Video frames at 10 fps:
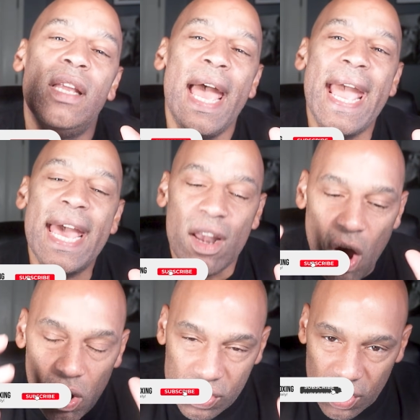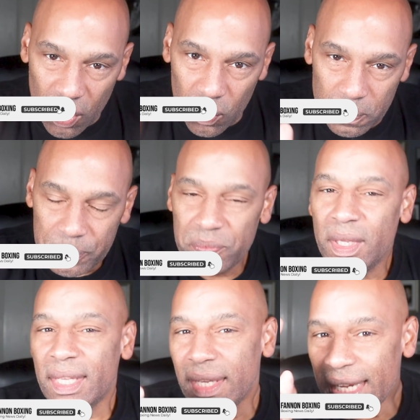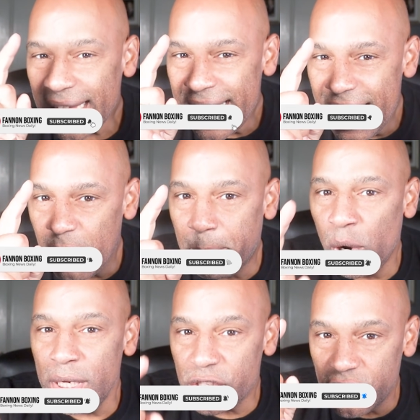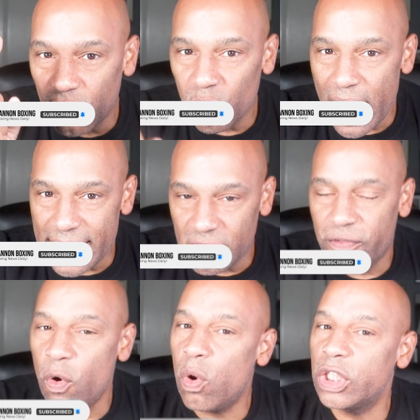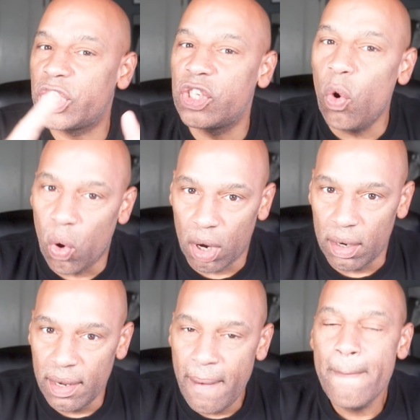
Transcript: and also, it puts to rest for sure